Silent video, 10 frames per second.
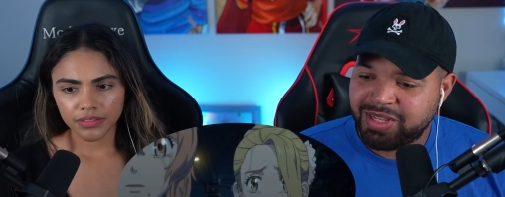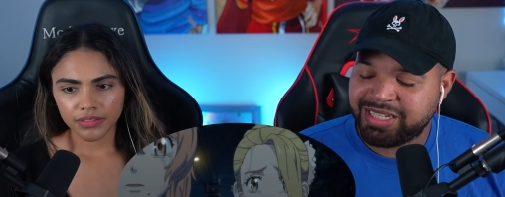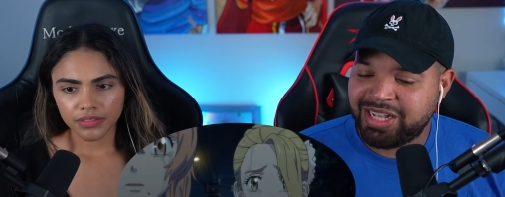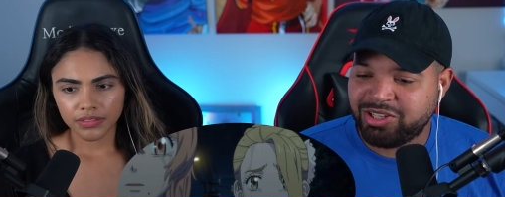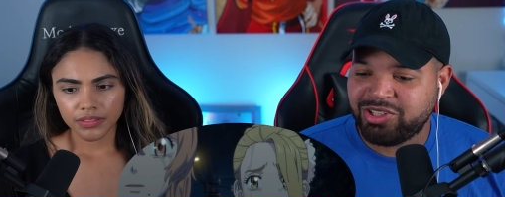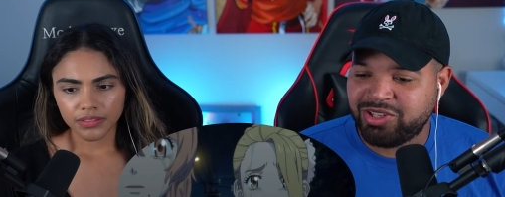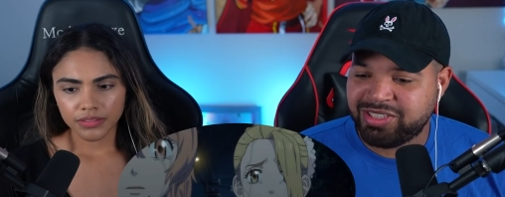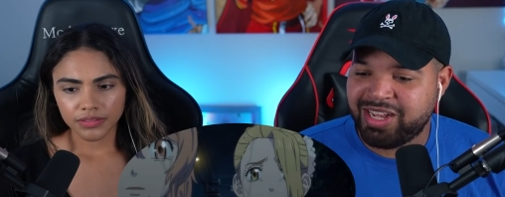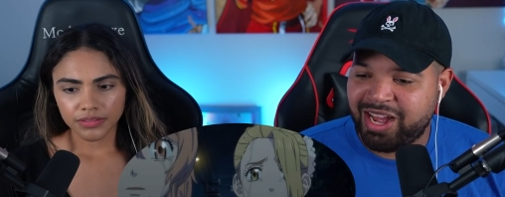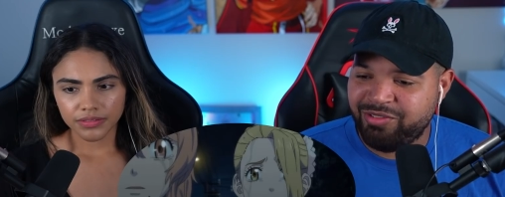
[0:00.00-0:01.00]
Speaker 1: Because I was gonna
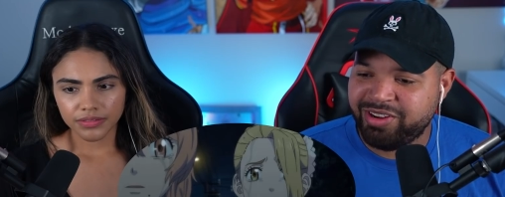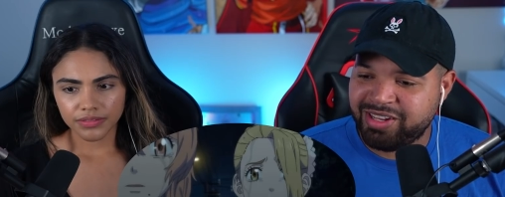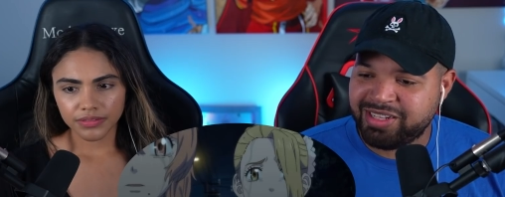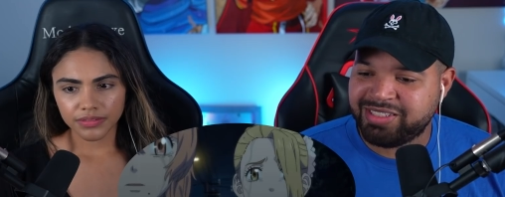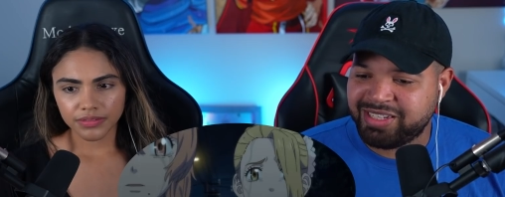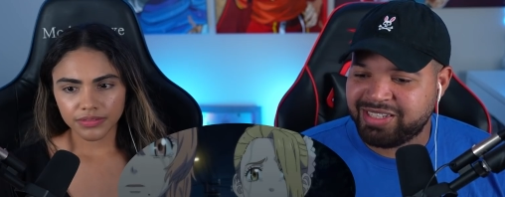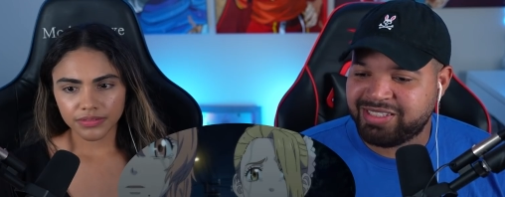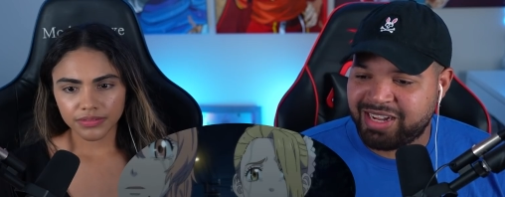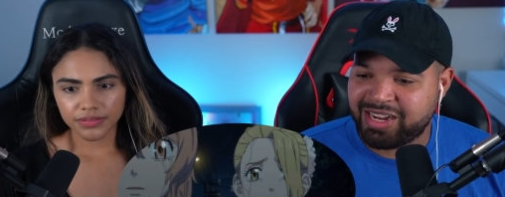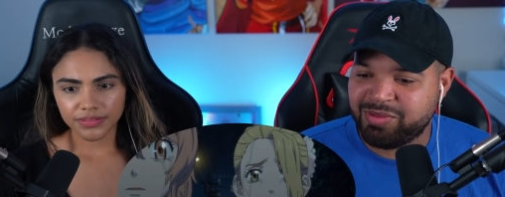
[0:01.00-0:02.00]
say, how realistic is
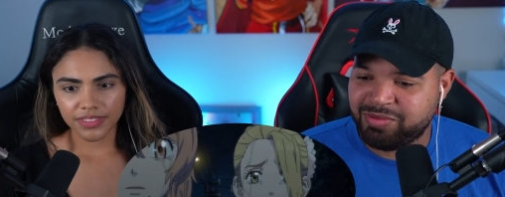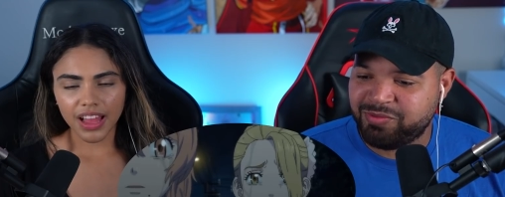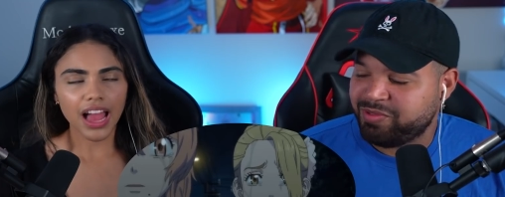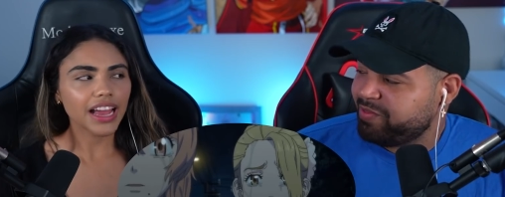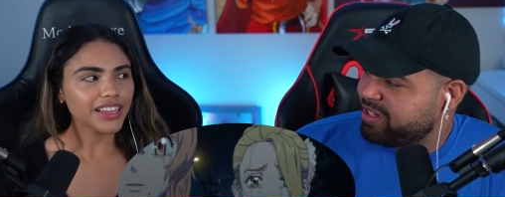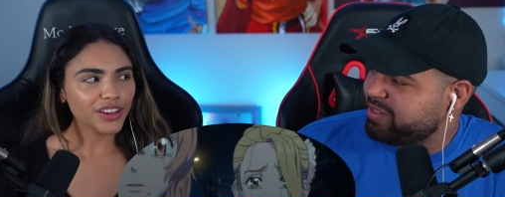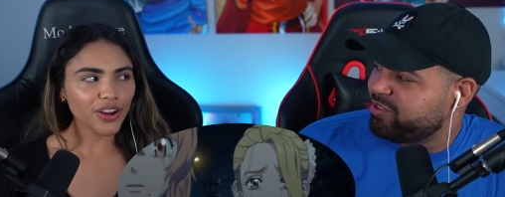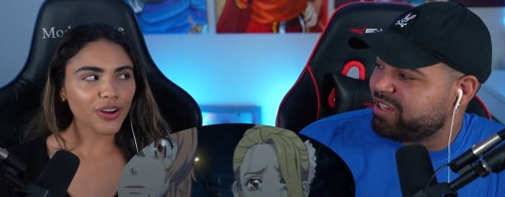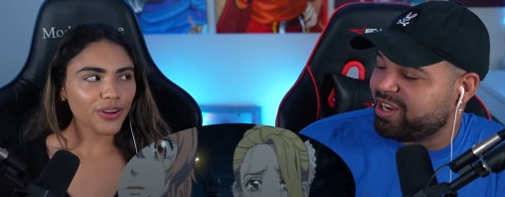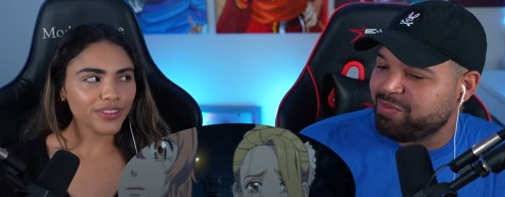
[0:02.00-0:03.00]
talking? I is know,
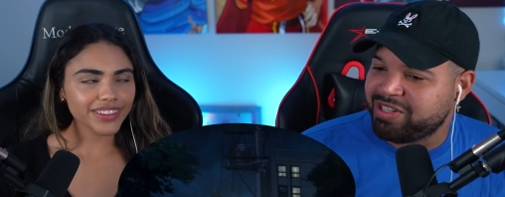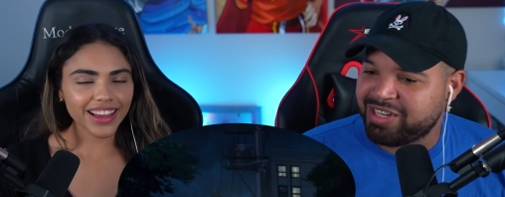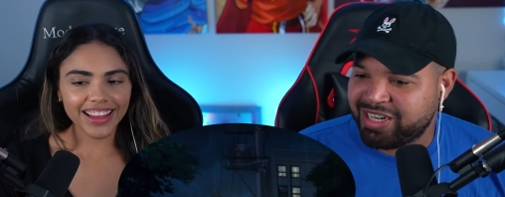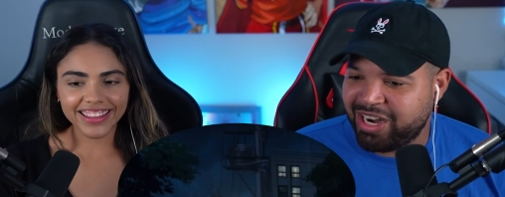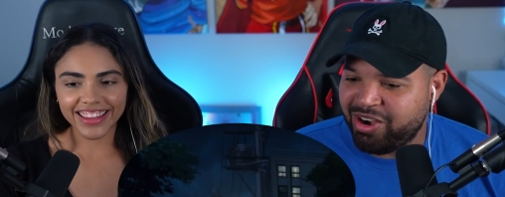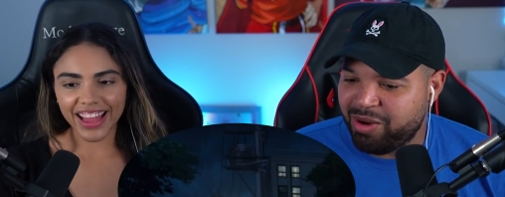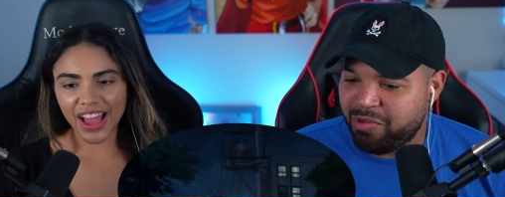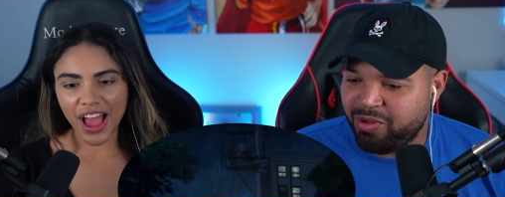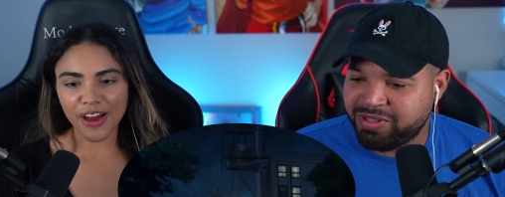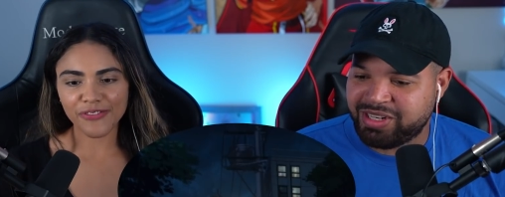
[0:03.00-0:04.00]
talking yeah.
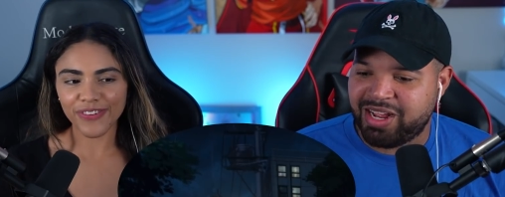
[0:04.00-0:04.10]
Like, how